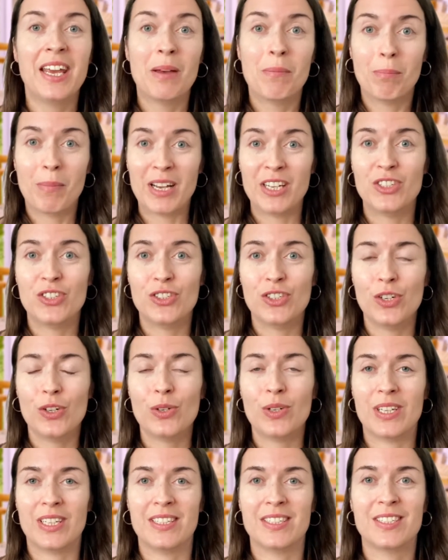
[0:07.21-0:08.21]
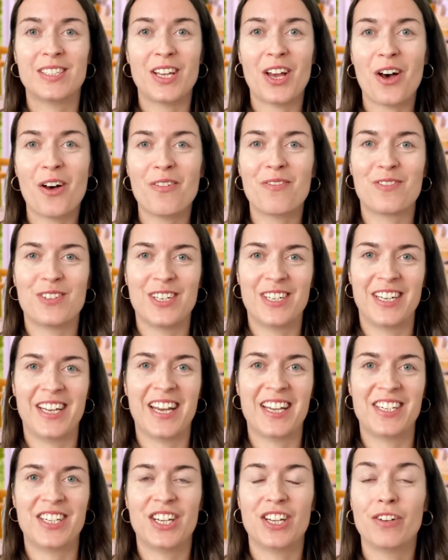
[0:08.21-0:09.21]
My students often
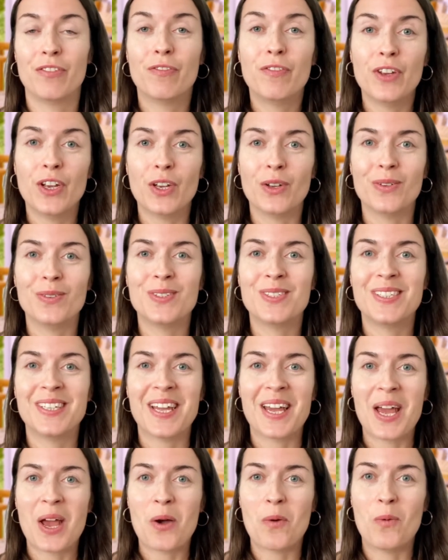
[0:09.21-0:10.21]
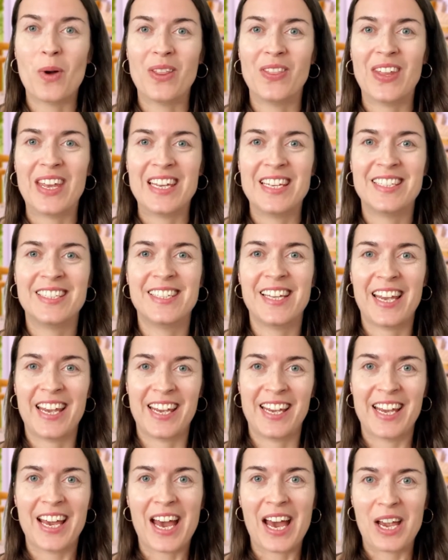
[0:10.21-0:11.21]
get confused when they
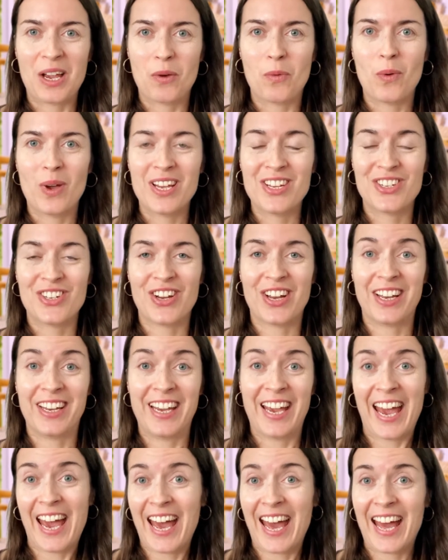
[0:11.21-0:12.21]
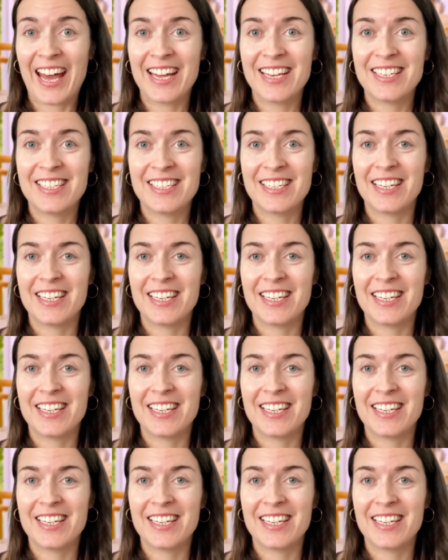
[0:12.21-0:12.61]
see I wish I had